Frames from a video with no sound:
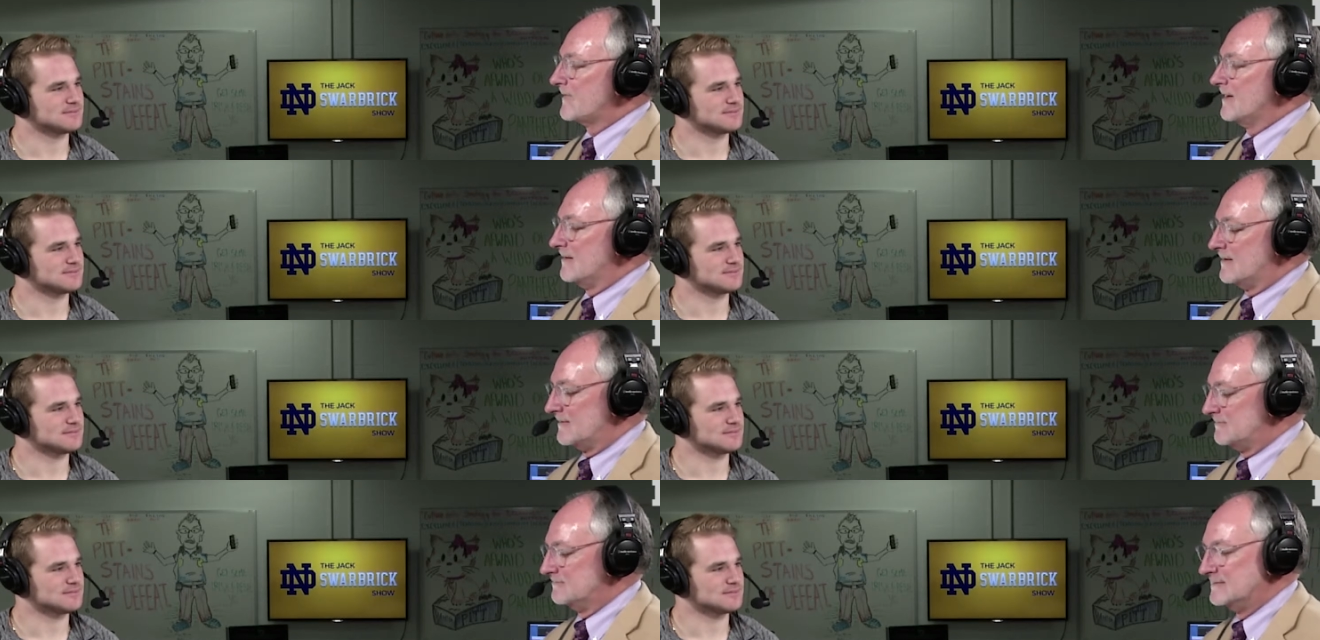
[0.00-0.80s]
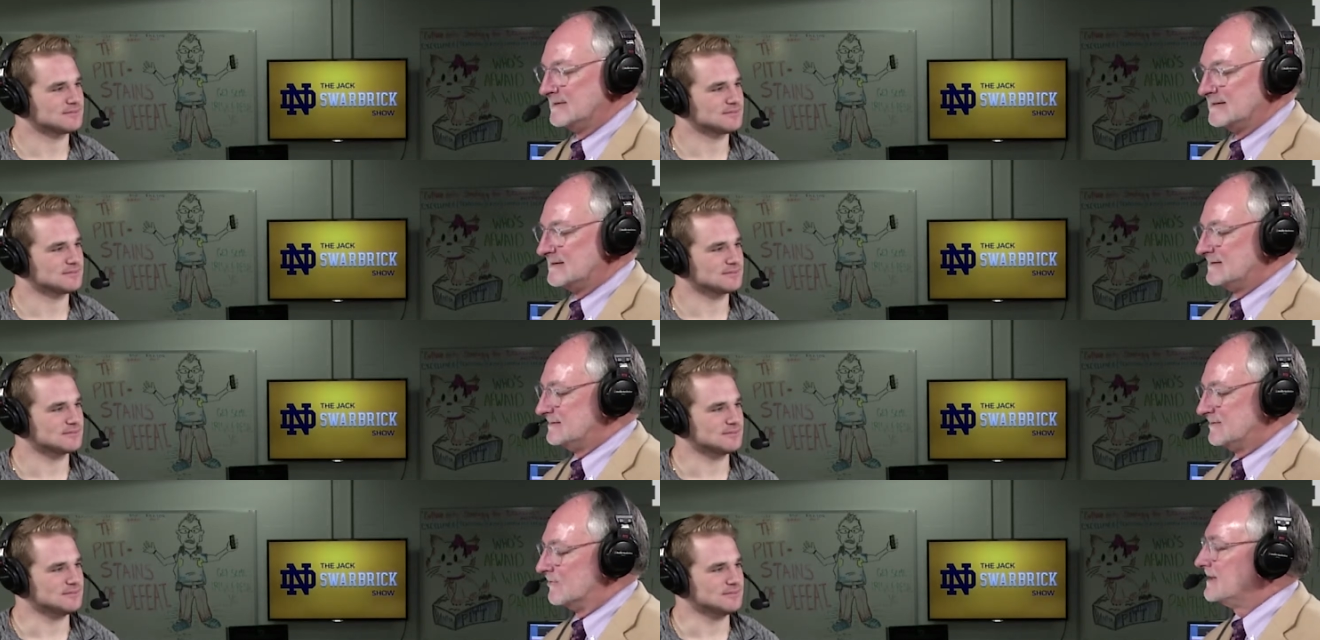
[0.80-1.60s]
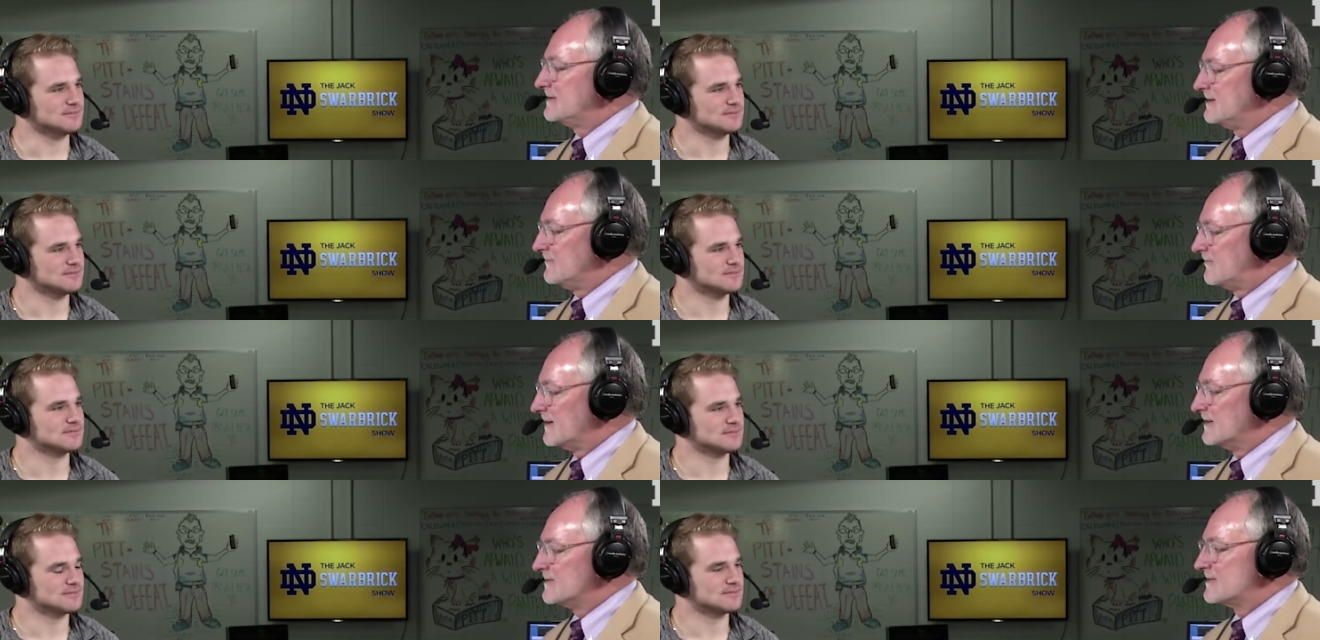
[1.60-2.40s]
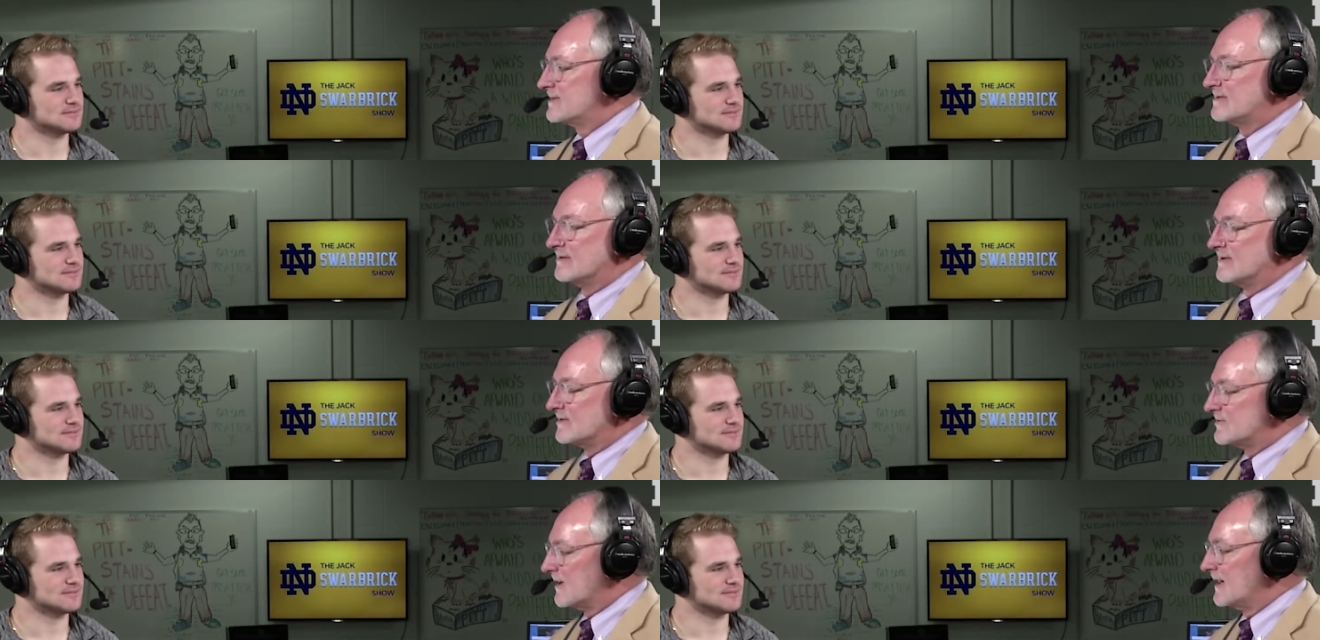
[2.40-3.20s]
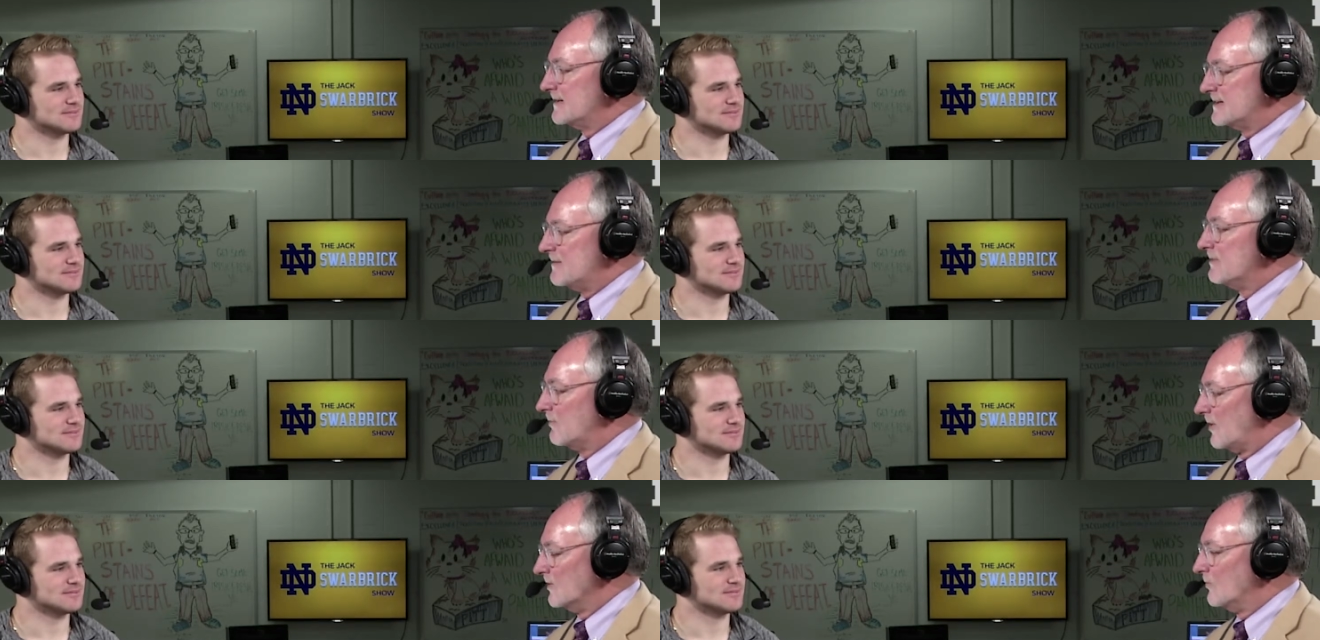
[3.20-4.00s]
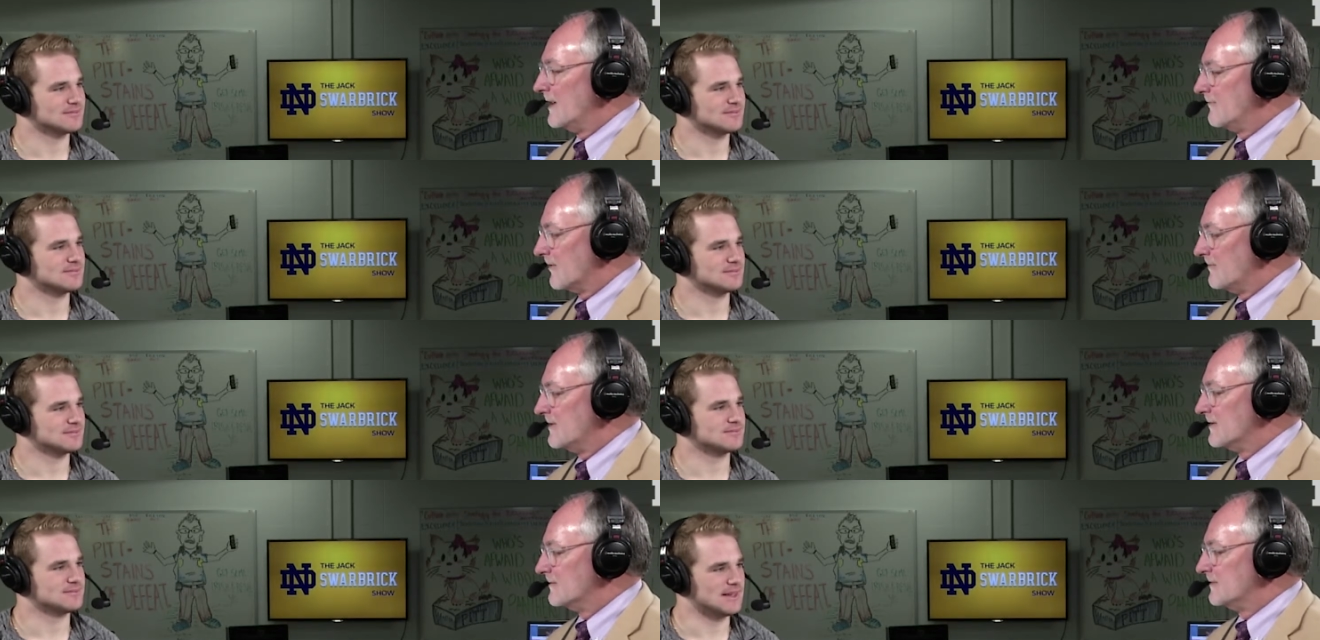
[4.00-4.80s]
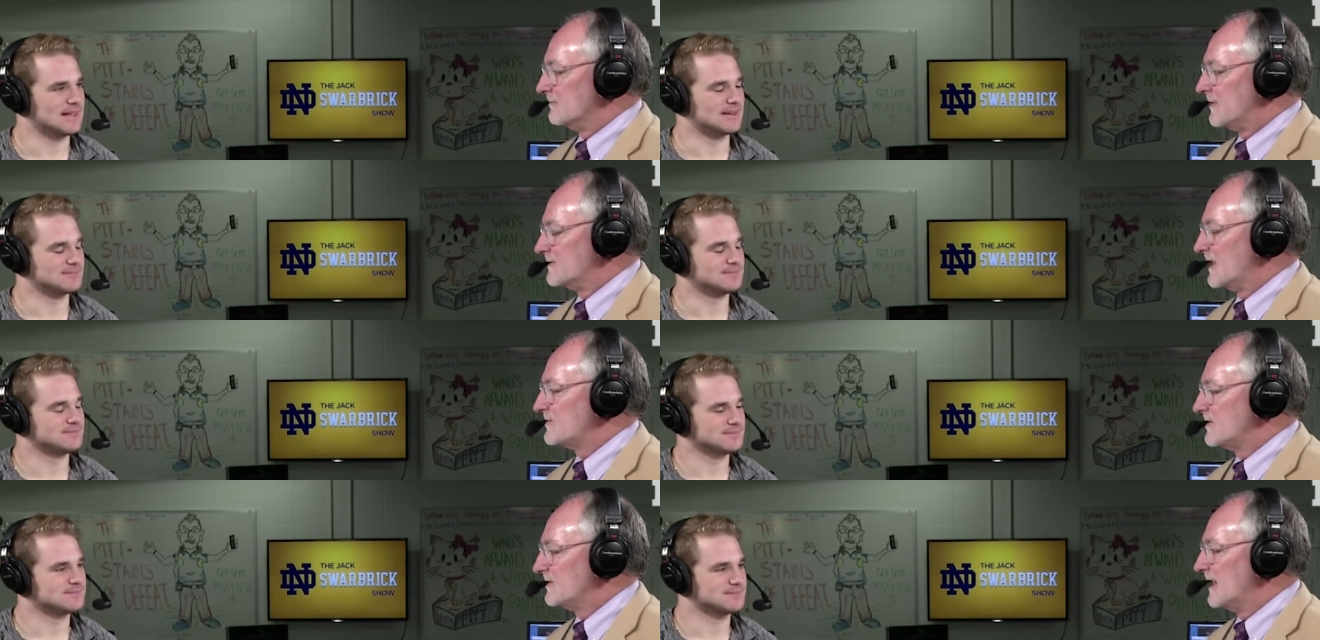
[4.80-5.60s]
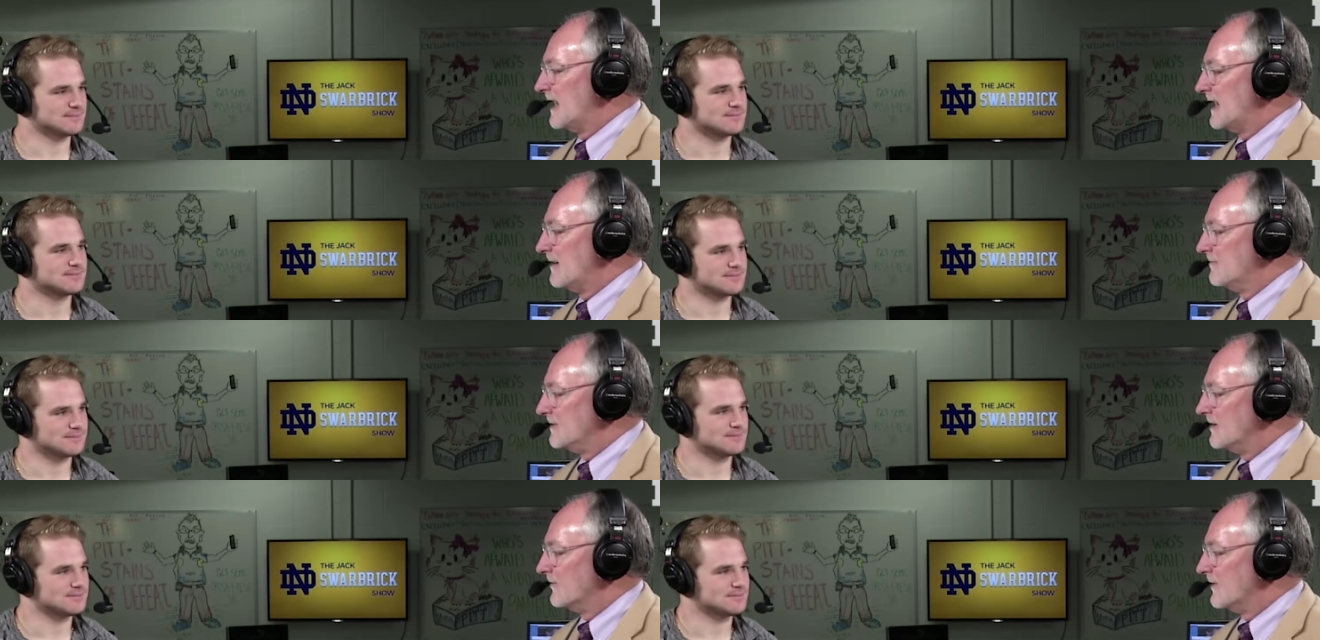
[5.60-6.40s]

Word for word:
Speaker 1: Um, great defense. They're going to try and keep the ball away from you. Yeah. Possession game. You know,